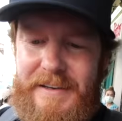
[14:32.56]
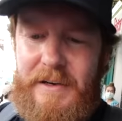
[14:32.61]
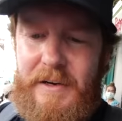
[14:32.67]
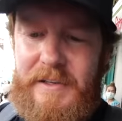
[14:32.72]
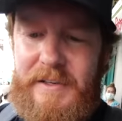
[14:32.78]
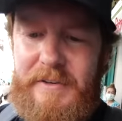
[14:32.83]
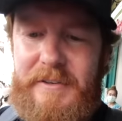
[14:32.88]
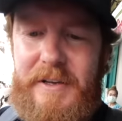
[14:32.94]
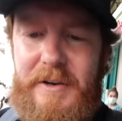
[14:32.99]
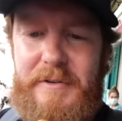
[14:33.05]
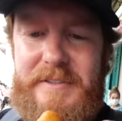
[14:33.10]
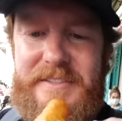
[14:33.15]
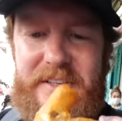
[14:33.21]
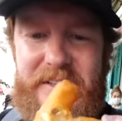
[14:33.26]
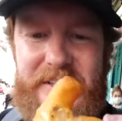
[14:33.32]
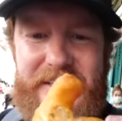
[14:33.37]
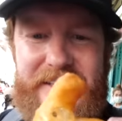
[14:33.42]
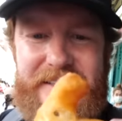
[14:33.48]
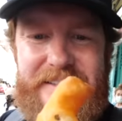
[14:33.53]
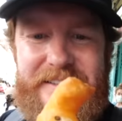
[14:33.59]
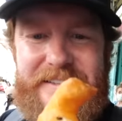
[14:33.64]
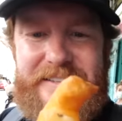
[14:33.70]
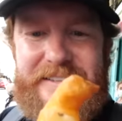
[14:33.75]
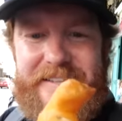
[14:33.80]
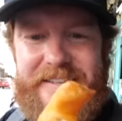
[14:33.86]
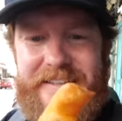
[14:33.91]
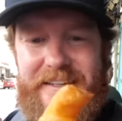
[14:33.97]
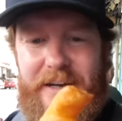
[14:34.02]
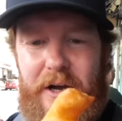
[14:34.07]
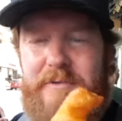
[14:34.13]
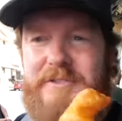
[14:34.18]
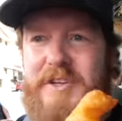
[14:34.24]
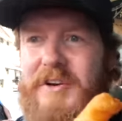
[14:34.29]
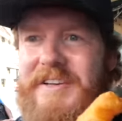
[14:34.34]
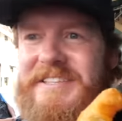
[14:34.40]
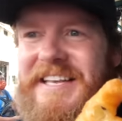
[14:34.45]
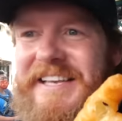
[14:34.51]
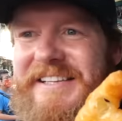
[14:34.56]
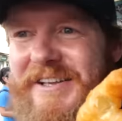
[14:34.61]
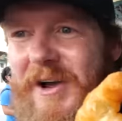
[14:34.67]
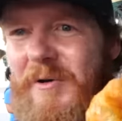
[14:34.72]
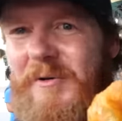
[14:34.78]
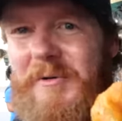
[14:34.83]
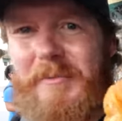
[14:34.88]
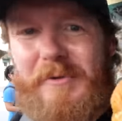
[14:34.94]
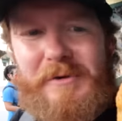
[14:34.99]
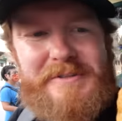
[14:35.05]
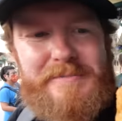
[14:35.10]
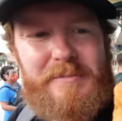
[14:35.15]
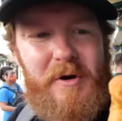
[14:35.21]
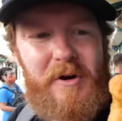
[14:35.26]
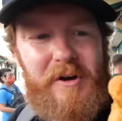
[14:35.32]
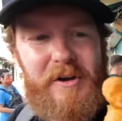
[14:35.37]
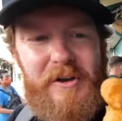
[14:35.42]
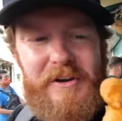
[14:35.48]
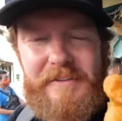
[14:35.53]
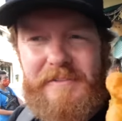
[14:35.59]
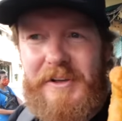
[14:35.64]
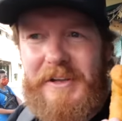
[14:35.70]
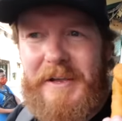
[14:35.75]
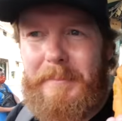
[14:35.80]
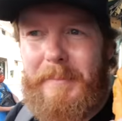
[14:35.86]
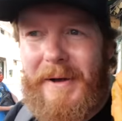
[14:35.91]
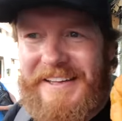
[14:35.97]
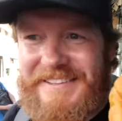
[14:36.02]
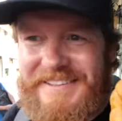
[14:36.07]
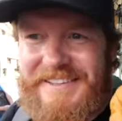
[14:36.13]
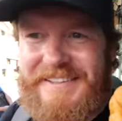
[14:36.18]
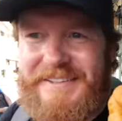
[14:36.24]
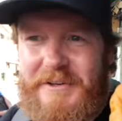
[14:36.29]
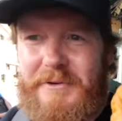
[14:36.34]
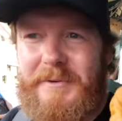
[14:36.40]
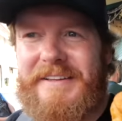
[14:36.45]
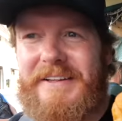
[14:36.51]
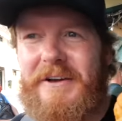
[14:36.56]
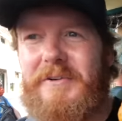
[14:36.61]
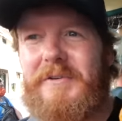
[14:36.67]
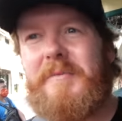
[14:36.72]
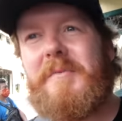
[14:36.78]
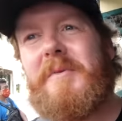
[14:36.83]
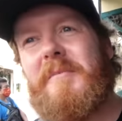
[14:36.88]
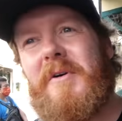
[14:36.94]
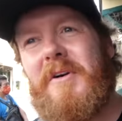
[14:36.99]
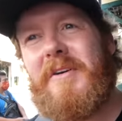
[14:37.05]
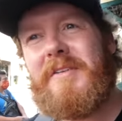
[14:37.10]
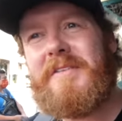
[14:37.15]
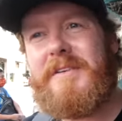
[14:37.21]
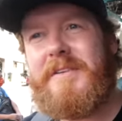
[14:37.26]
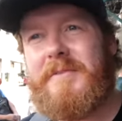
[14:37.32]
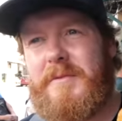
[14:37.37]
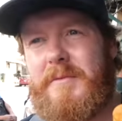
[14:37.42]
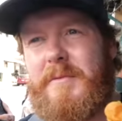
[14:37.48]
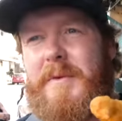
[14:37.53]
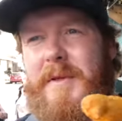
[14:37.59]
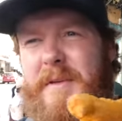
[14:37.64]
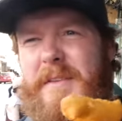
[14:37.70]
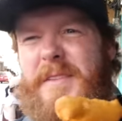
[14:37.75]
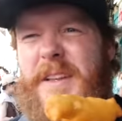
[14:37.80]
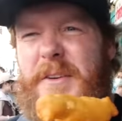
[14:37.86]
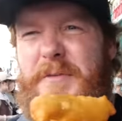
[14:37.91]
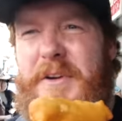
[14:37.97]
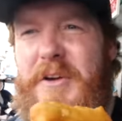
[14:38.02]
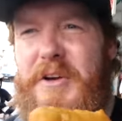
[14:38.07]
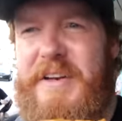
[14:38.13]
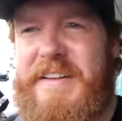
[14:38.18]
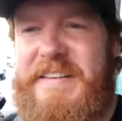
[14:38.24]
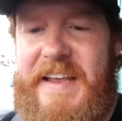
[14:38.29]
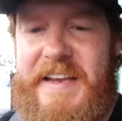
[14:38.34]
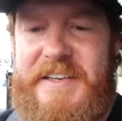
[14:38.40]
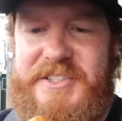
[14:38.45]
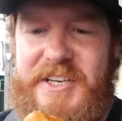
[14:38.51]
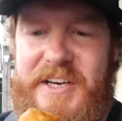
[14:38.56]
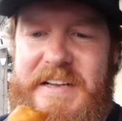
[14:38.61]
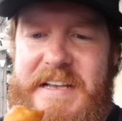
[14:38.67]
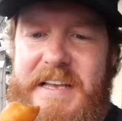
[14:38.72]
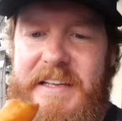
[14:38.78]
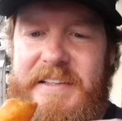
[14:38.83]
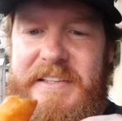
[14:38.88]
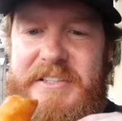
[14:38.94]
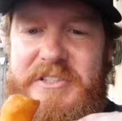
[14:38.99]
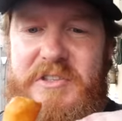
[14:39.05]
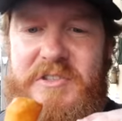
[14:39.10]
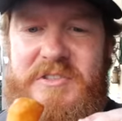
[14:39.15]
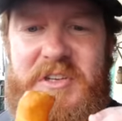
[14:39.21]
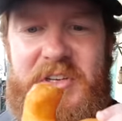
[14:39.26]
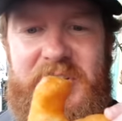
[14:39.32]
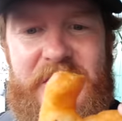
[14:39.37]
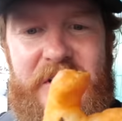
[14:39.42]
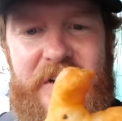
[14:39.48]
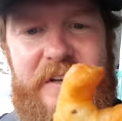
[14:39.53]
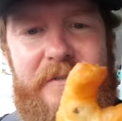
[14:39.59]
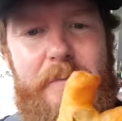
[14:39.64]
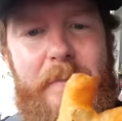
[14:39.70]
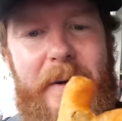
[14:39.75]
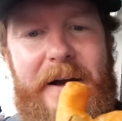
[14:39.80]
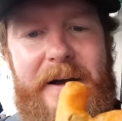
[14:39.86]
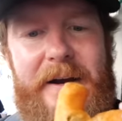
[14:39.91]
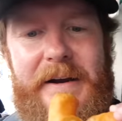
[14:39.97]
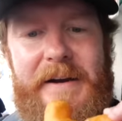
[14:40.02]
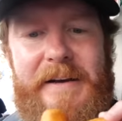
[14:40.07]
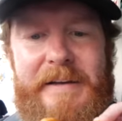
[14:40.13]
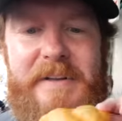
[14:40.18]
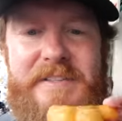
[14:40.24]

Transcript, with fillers: I don't know, it's like, I was going to say donut, but it's more kind of like a batter. You know the way donut would be more, be a different kind of texture. This looks like kind of batter.